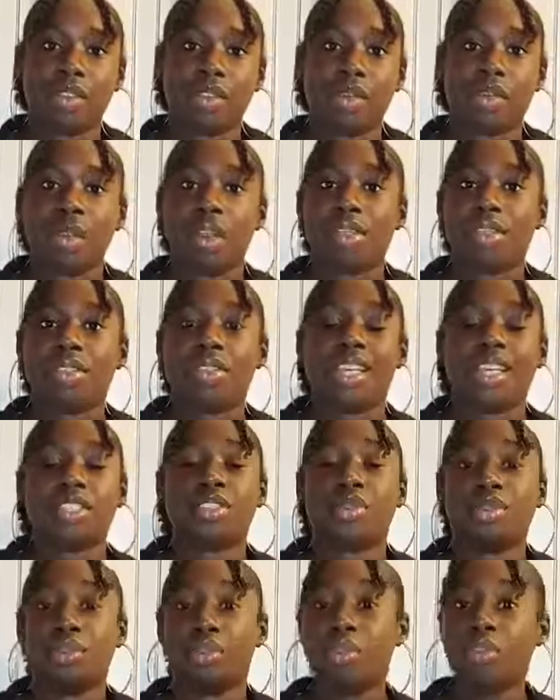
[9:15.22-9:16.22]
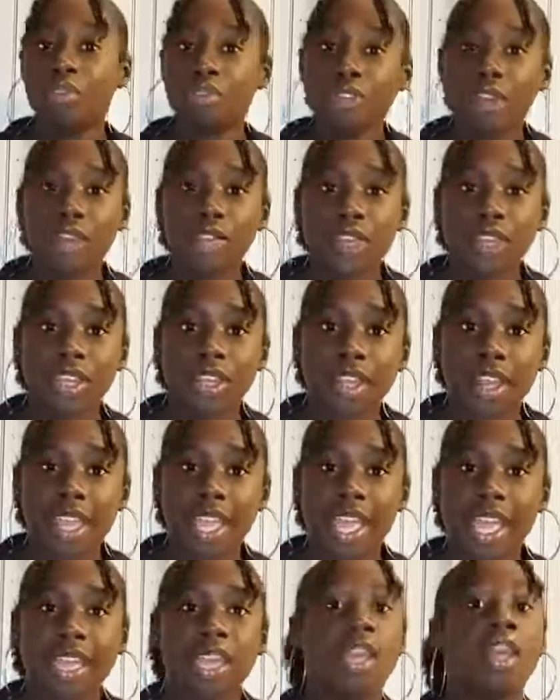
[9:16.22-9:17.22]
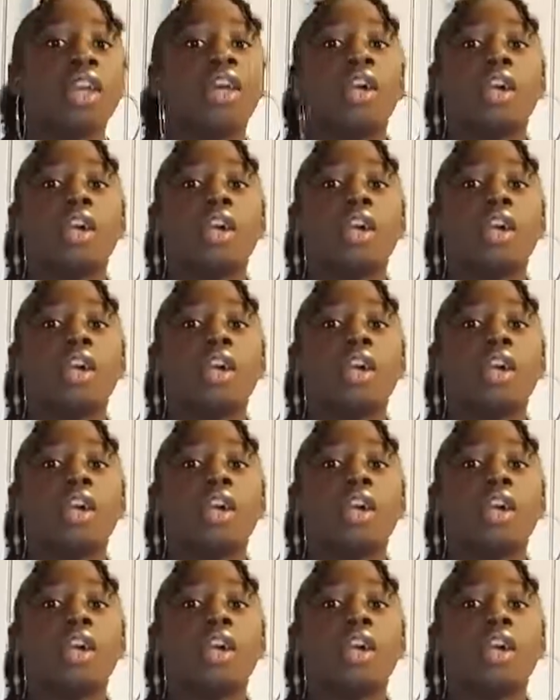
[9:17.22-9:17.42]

Whether that's a roof over your head,